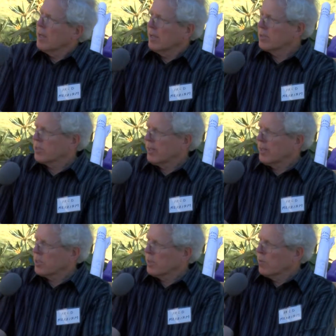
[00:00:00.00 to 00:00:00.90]
It's
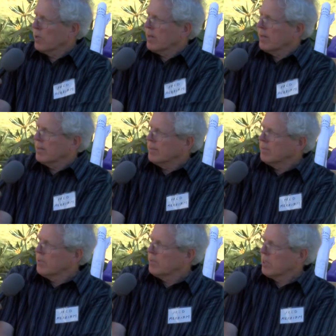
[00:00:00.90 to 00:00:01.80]
actually word
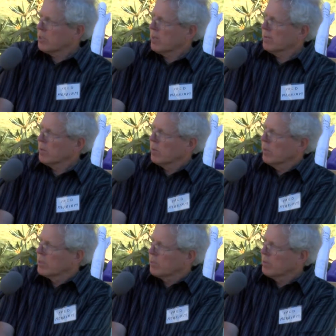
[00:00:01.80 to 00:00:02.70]
count, 50 to 70
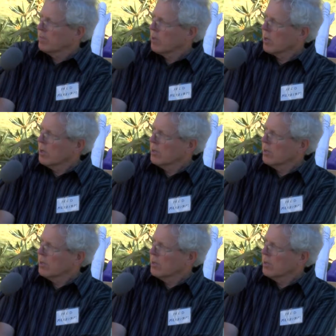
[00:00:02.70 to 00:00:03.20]
words per photo.